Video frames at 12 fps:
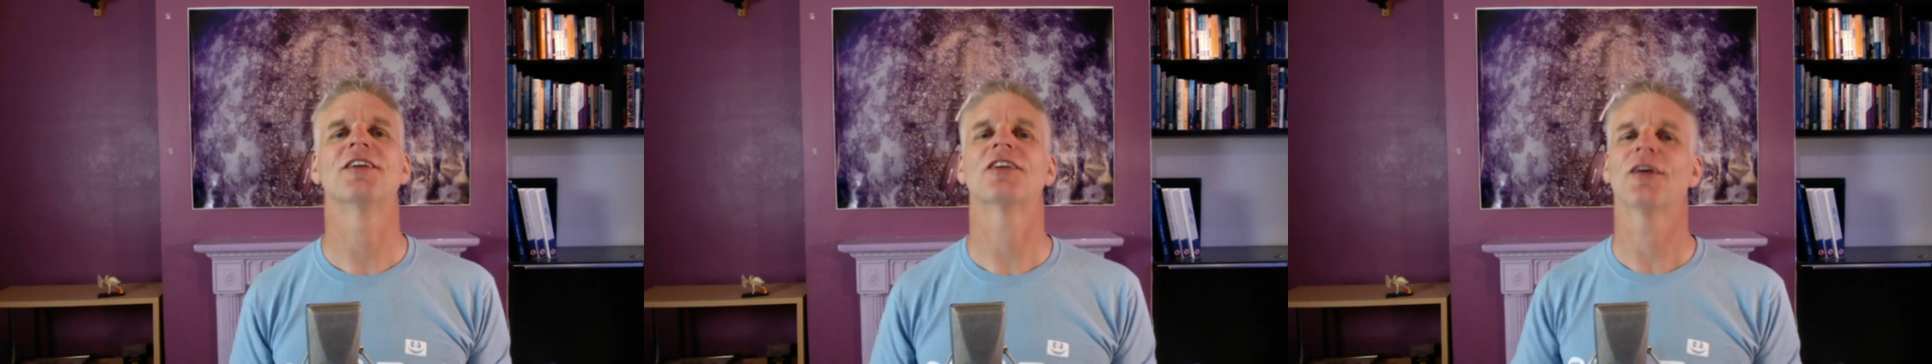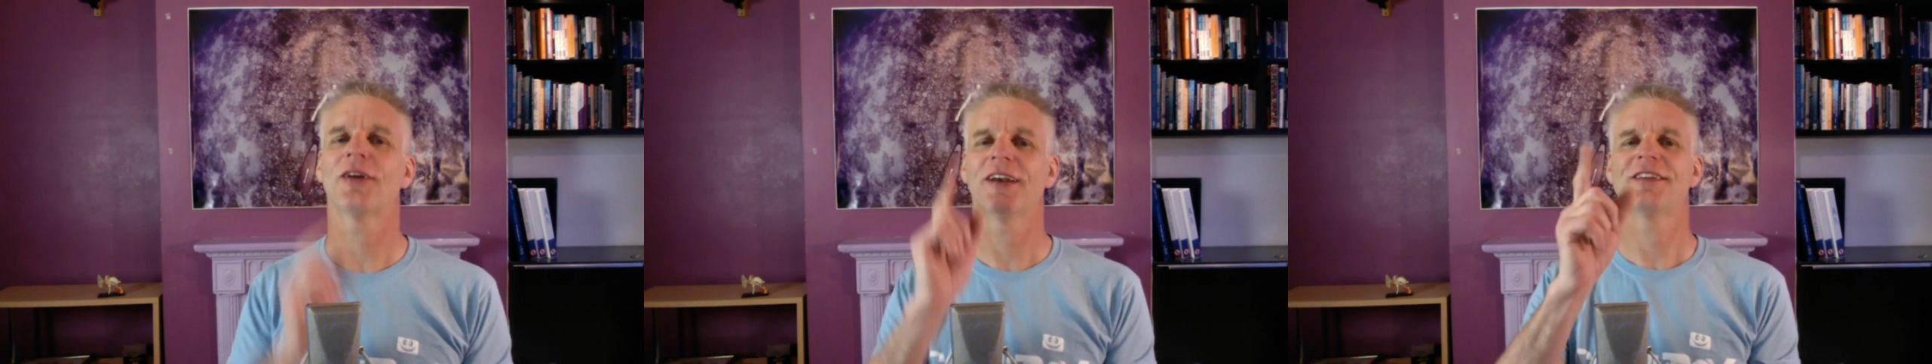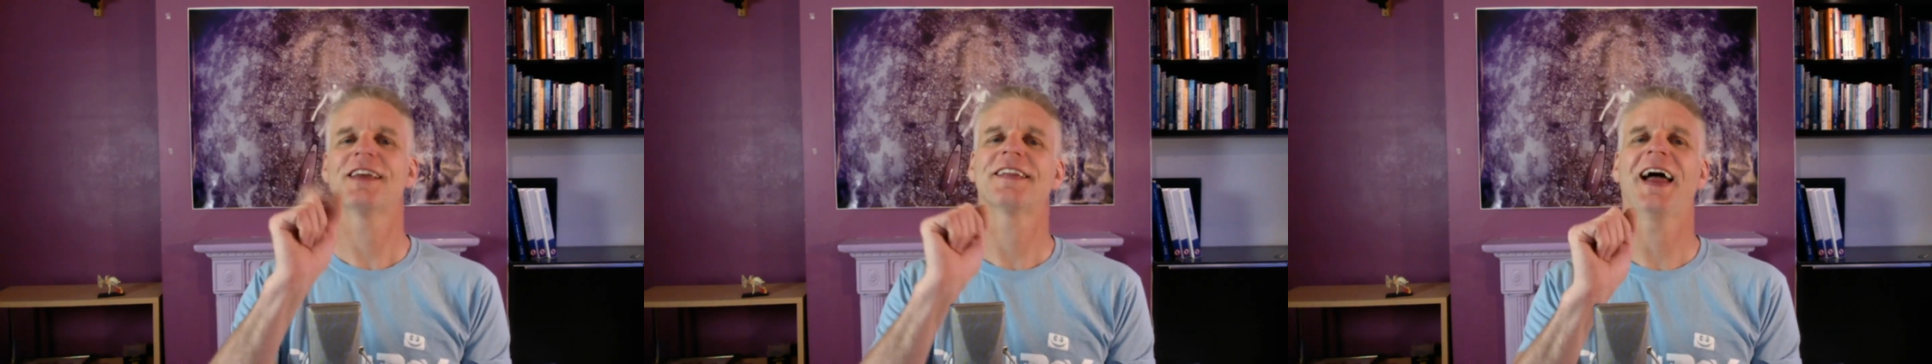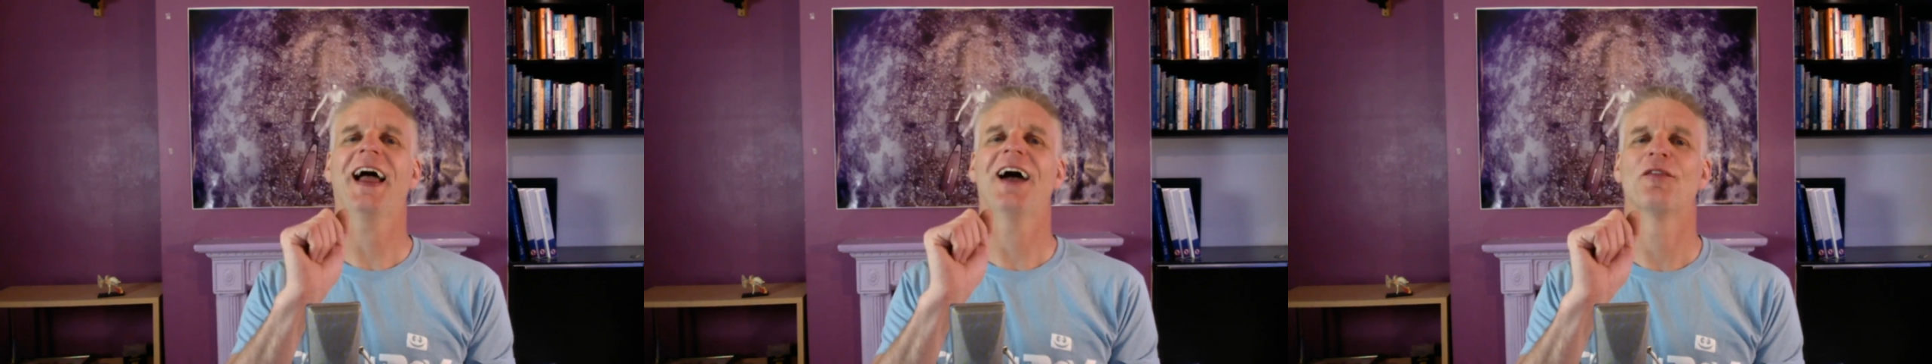So I'm going to dig
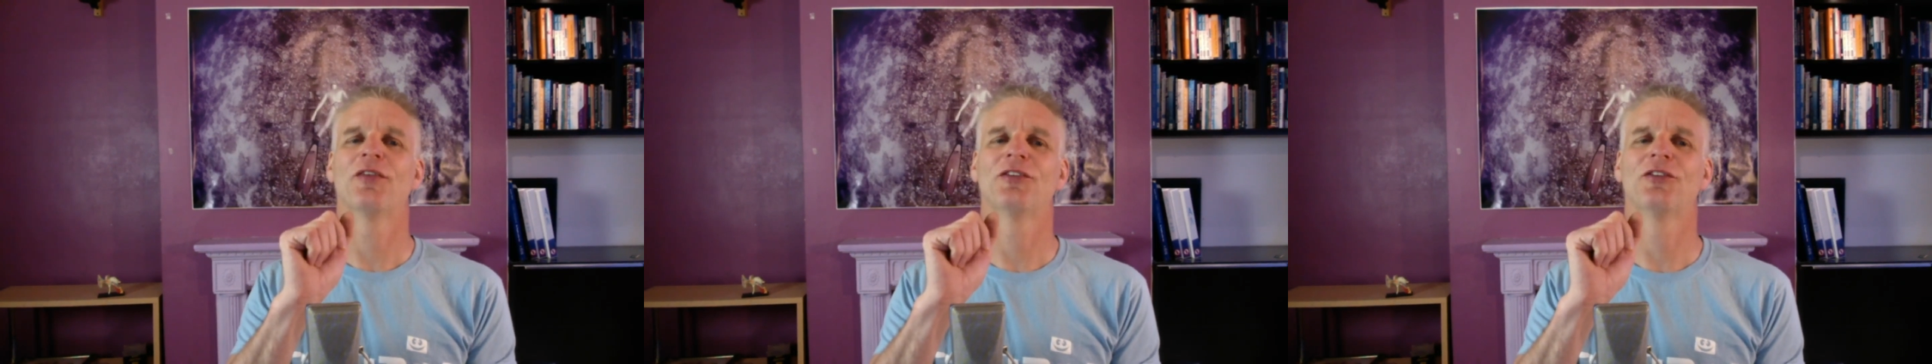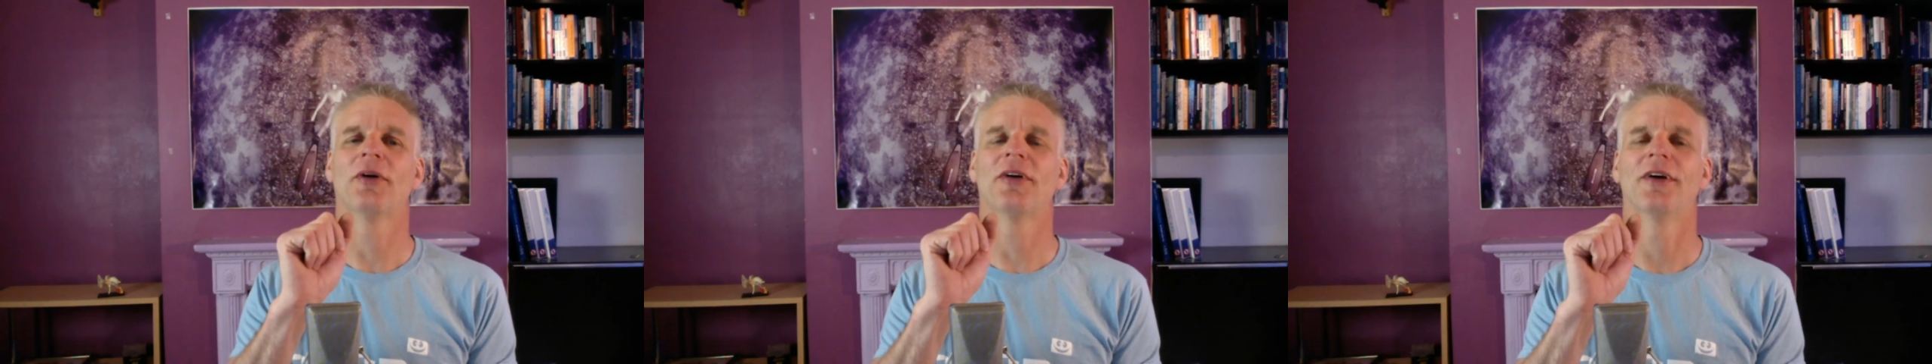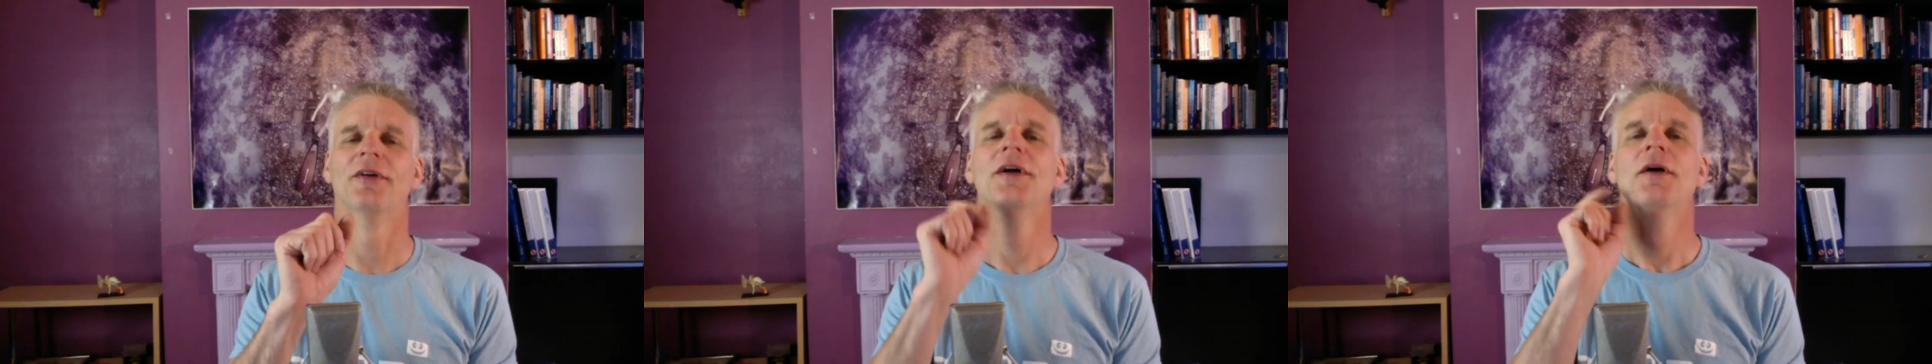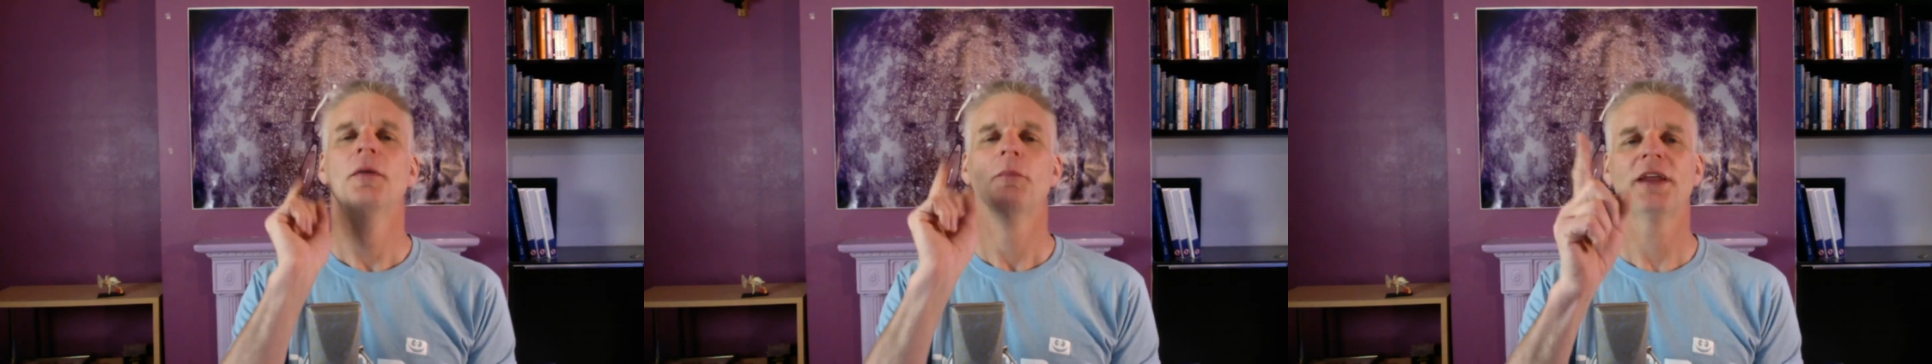that out for tomorrow.
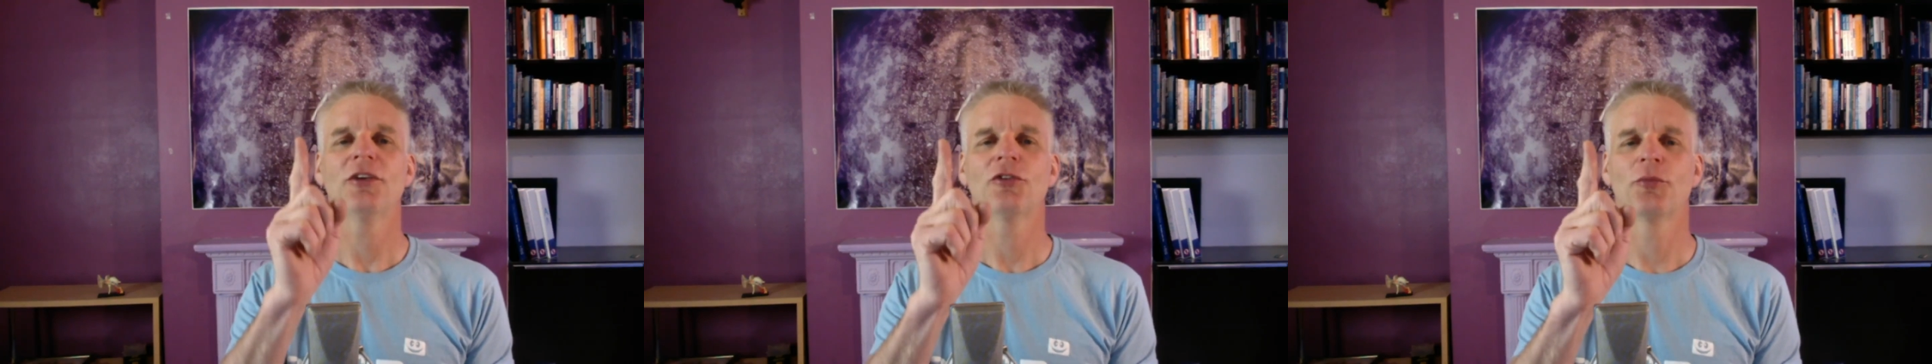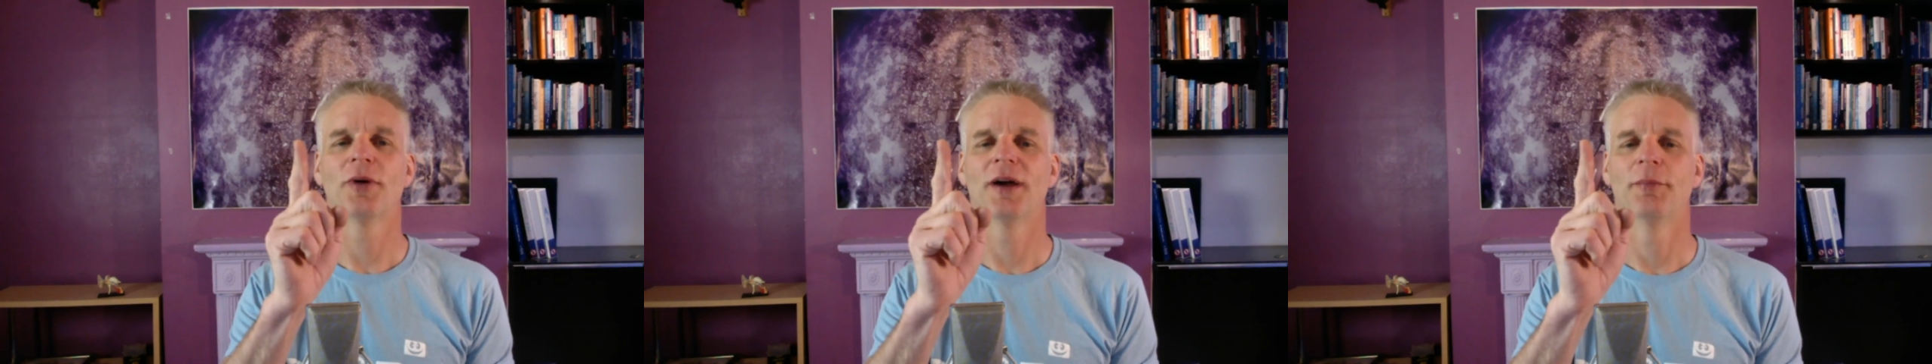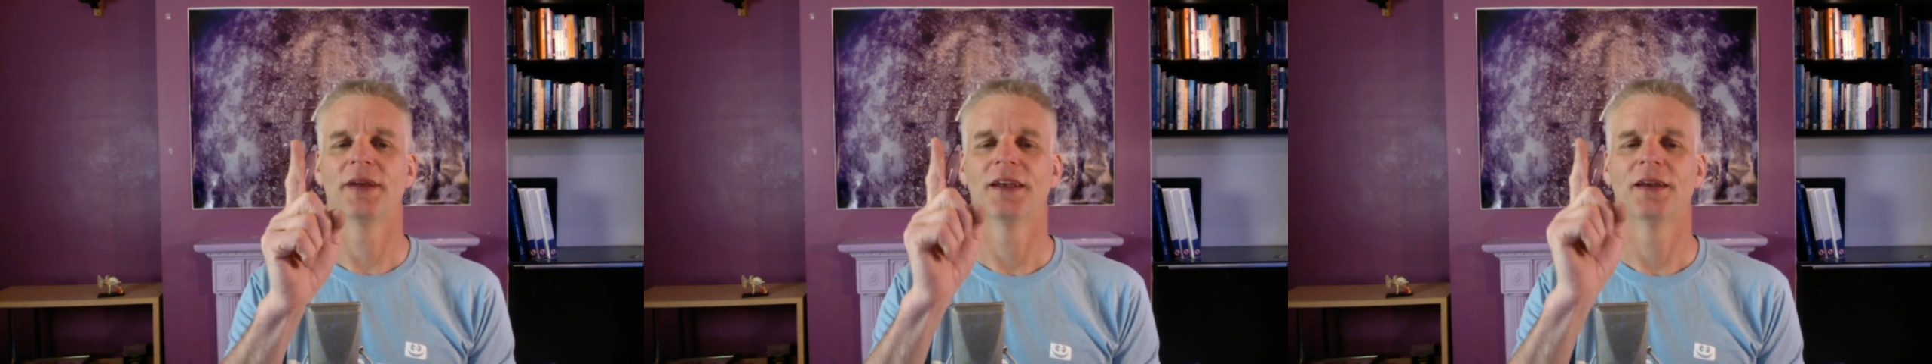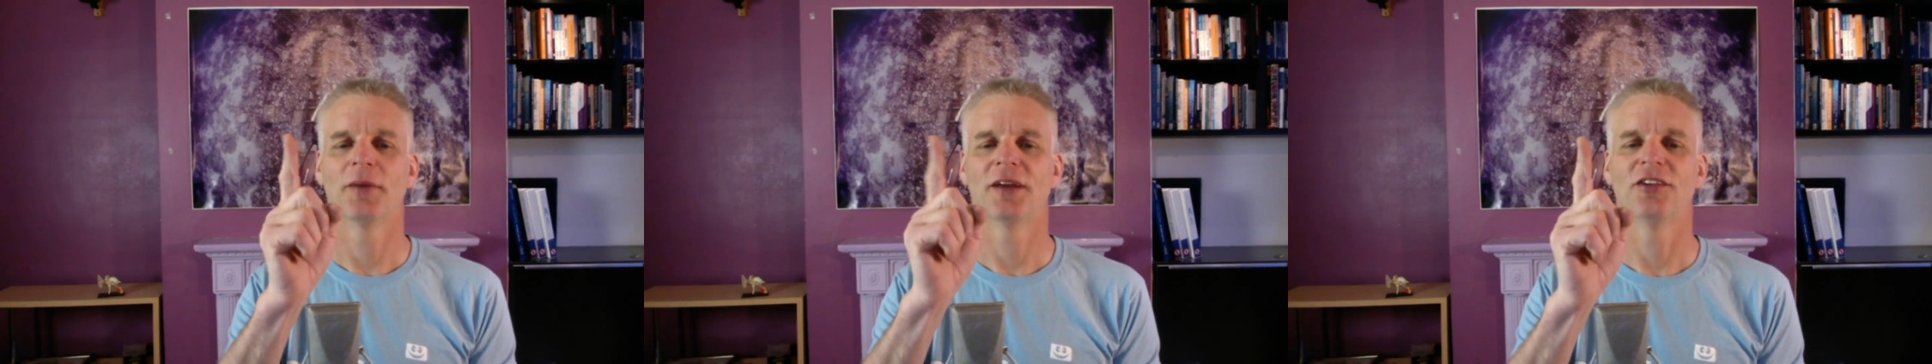Please remind me in
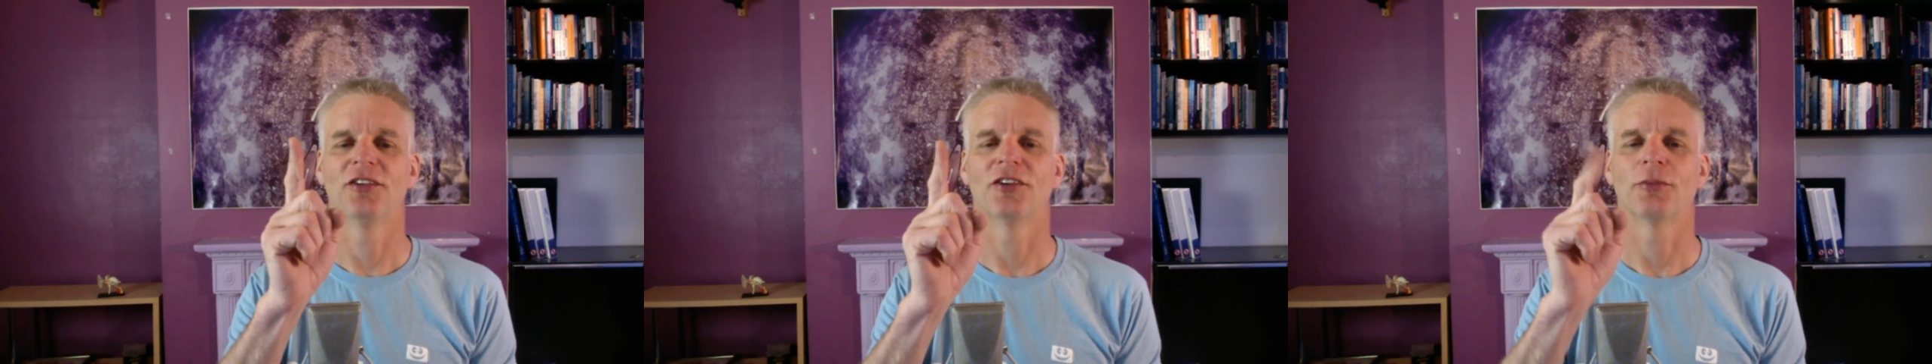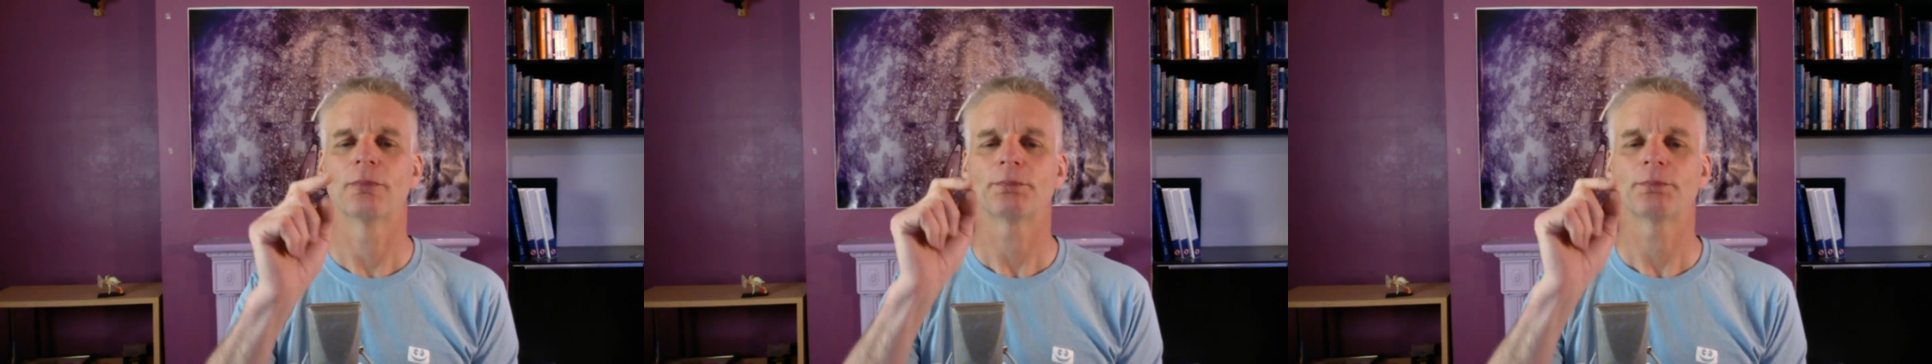the messages.